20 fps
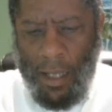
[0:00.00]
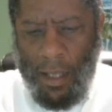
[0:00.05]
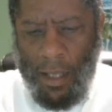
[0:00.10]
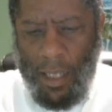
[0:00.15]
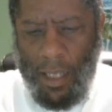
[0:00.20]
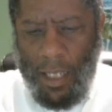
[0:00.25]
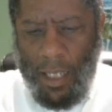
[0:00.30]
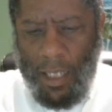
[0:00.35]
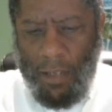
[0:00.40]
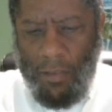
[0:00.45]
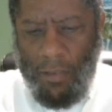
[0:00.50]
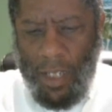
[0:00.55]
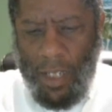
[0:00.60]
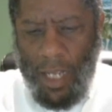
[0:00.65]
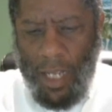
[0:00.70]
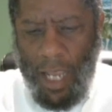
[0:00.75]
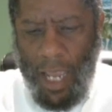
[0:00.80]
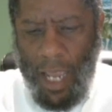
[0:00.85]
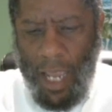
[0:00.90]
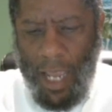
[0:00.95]
Think of
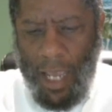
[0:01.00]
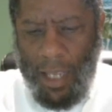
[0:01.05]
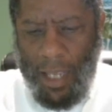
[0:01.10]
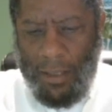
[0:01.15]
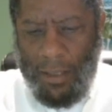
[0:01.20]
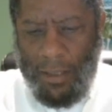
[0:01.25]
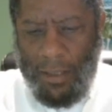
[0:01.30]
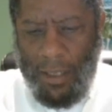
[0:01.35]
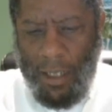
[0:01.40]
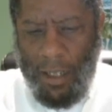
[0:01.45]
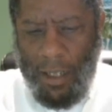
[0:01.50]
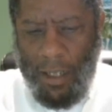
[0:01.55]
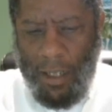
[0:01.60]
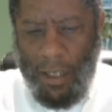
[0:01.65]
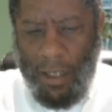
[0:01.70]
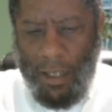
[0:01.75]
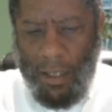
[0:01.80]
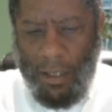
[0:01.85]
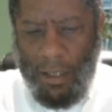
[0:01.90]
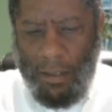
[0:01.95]
it as
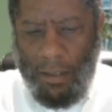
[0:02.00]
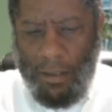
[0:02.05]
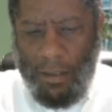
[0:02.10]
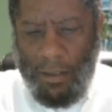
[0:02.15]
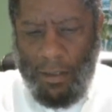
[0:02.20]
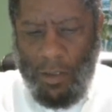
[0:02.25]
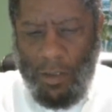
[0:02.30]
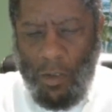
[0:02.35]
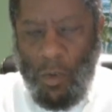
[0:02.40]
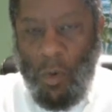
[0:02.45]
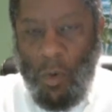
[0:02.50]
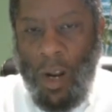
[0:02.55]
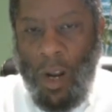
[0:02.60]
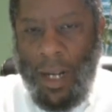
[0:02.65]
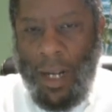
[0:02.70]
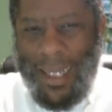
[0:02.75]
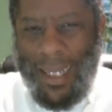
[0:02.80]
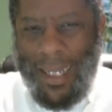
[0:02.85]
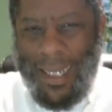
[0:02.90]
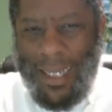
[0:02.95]
a
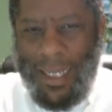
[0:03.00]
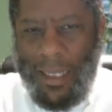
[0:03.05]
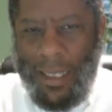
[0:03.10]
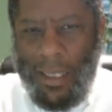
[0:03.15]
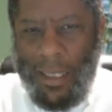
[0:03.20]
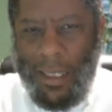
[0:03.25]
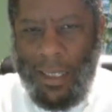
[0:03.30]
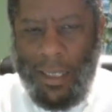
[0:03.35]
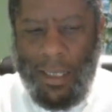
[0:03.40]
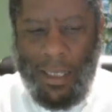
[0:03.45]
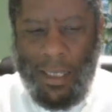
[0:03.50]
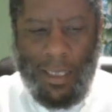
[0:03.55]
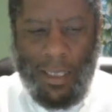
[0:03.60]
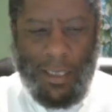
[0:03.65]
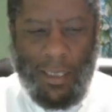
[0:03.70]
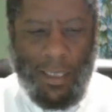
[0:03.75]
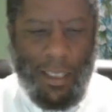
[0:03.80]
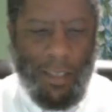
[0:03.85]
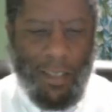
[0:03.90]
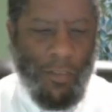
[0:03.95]
chronic
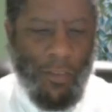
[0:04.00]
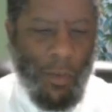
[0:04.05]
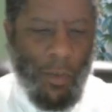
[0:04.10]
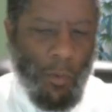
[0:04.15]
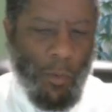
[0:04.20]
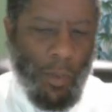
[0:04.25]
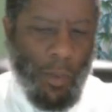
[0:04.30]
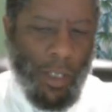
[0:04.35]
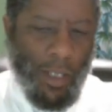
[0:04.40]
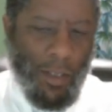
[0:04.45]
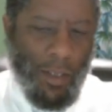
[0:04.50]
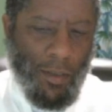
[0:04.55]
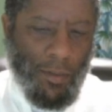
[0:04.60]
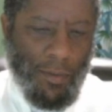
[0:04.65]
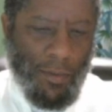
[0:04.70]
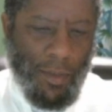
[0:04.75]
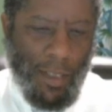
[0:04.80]
condition, if you will.